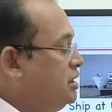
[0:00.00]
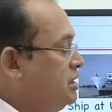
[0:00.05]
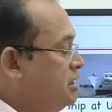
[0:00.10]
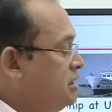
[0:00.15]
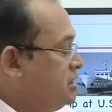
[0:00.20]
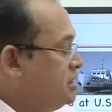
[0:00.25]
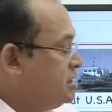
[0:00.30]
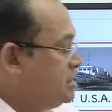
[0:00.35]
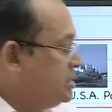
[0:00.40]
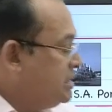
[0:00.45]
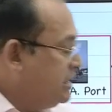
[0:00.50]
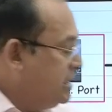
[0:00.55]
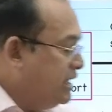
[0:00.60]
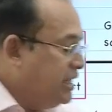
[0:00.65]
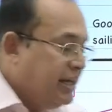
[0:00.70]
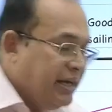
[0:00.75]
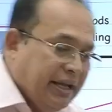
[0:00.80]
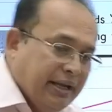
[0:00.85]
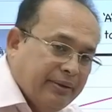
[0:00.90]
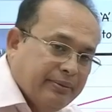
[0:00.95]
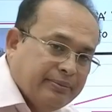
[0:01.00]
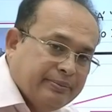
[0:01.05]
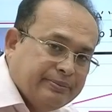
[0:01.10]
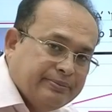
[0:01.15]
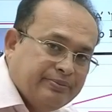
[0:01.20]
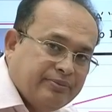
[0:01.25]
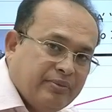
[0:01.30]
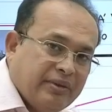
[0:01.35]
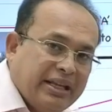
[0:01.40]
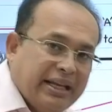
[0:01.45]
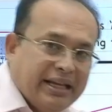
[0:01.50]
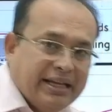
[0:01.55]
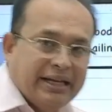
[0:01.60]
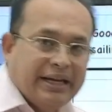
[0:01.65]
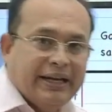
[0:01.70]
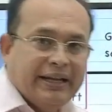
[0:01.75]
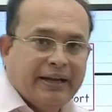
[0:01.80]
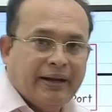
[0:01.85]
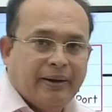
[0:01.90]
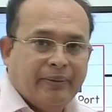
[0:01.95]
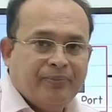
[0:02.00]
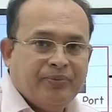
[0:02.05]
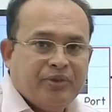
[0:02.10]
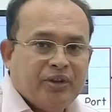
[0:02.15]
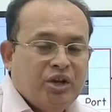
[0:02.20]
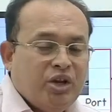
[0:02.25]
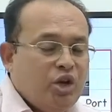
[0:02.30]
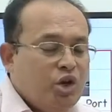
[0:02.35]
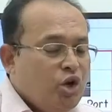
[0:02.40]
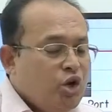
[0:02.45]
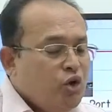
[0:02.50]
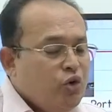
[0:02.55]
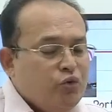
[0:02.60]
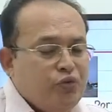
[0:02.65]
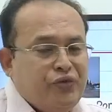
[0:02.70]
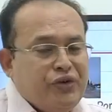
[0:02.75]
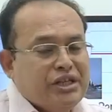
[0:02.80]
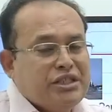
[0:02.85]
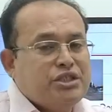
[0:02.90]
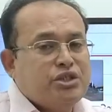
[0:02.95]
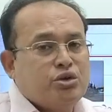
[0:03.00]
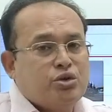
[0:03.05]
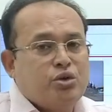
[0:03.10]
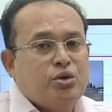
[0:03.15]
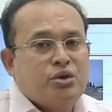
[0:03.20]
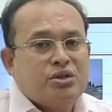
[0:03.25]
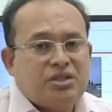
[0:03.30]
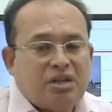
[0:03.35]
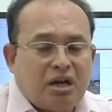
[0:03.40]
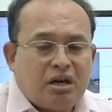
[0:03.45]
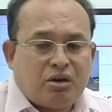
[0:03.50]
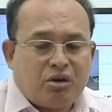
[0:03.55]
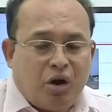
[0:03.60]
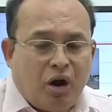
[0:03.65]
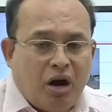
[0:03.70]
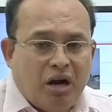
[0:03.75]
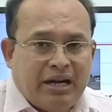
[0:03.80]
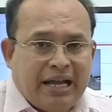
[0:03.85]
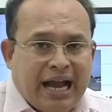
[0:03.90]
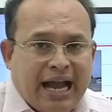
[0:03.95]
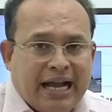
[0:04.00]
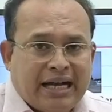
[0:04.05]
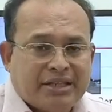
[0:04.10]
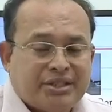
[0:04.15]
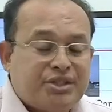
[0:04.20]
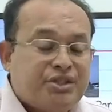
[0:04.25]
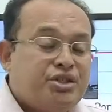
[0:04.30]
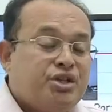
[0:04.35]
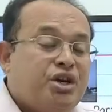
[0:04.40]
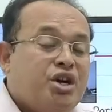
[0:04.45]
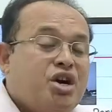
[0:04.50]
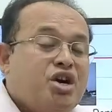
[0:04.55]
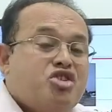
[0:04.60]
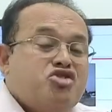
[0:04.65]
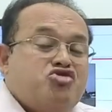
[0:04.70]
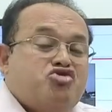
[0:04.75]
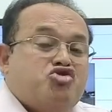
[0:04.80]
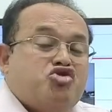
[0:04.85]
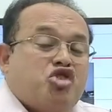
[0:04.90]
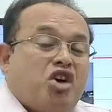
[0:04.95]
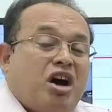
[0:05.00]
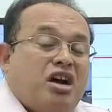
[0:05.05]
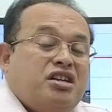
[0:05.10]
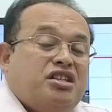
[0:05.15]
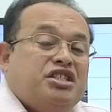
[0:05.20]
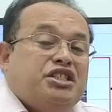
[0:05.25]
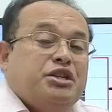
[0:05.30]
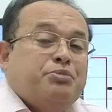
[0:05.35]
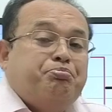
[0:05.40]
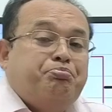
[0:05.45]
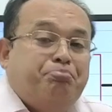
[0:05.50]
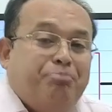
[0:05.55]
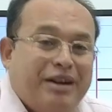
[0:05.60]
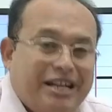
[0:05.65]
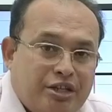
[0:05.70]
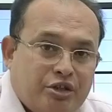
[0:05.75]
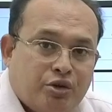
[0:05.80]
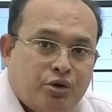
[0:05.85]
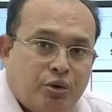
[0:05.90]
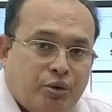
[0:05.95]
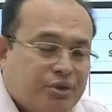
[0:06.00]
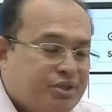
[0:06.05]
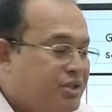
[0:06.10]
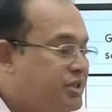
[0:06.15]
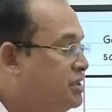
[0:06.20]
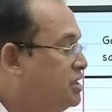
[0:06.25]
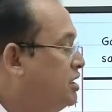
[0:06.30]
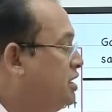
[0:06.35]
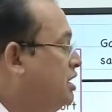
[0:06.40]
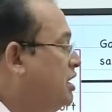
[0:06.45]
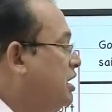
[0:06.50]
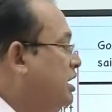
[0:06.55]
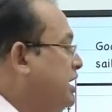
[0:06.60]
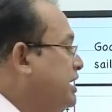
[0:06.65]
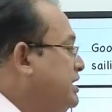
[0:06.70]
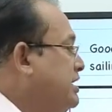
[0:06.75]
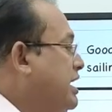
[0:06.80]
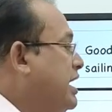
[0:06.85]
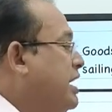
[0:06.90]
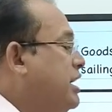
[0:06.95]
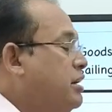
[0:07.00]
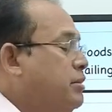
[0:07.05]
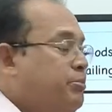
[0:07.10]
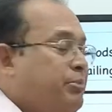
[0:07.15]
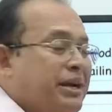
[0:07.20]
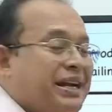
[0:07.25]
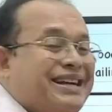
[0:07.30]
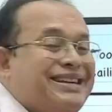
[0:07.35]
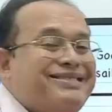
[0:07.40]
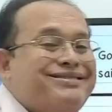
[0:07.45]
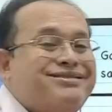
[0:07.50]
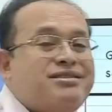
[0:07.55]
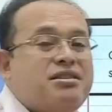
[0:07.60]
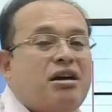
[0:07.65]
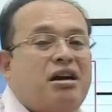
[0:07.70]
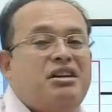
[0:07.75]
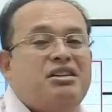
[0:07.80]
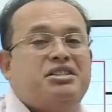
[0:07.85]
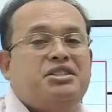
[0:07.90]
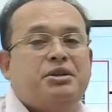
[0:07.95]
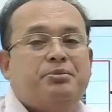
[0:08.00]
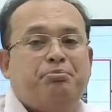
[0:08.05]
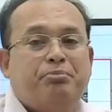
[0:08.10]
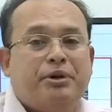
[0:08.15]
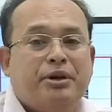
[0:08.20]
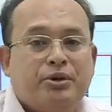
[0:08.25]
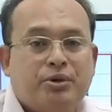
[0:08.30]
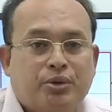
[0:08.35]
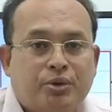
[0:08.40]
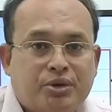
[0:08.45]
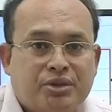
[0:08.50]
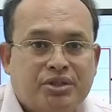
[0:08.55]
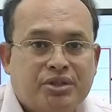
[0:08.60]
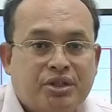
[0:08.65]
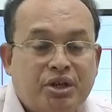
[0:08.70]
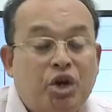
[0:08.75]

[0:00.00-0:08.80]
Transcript: C and D in India. Which goods are called as transshipment goods? A and B, transshipment goods.